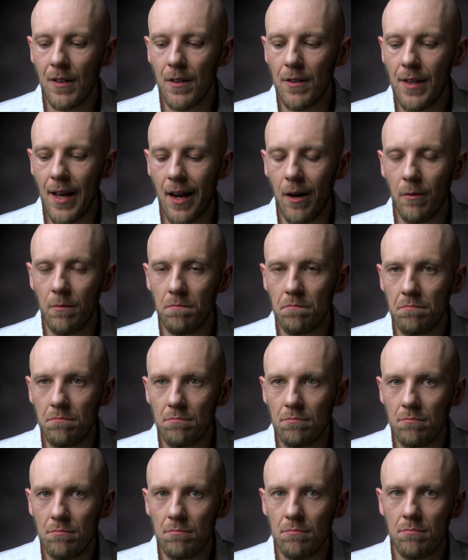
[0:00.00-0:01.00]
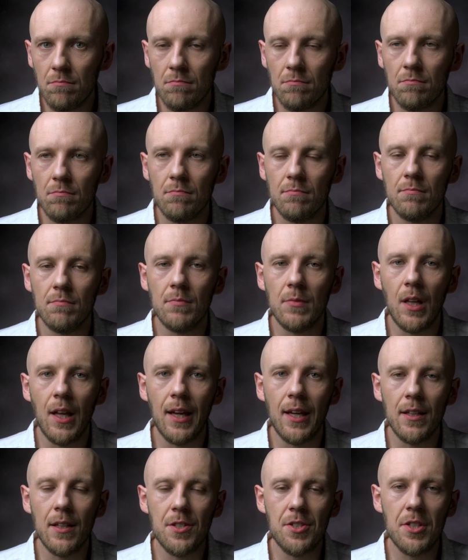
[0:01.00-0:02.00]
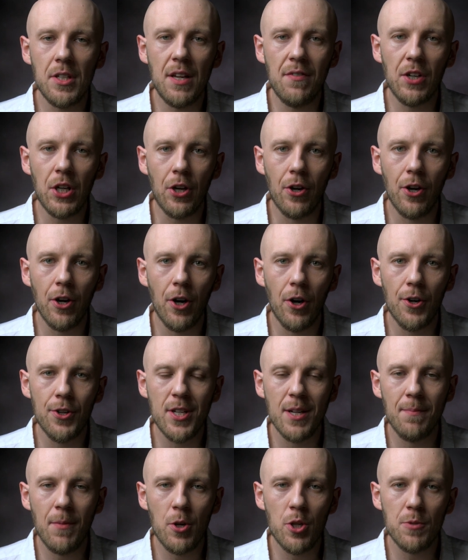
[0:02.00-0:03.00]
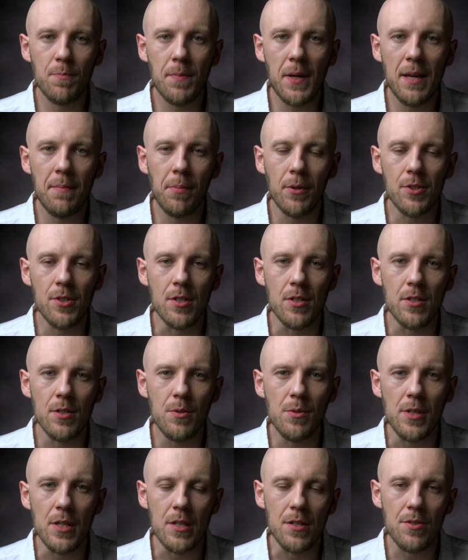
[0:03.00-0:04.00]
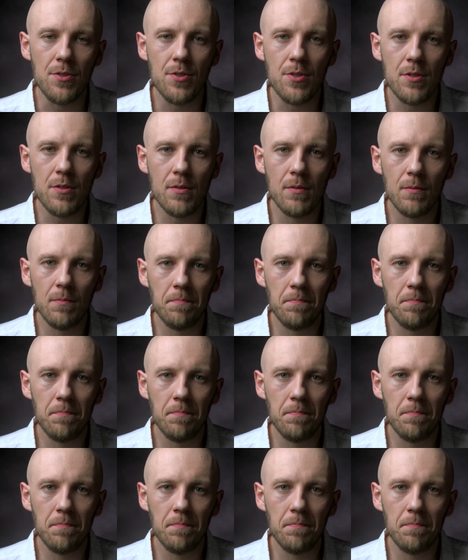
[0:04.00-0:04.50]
That like, it doesn't even occur to most people to do this.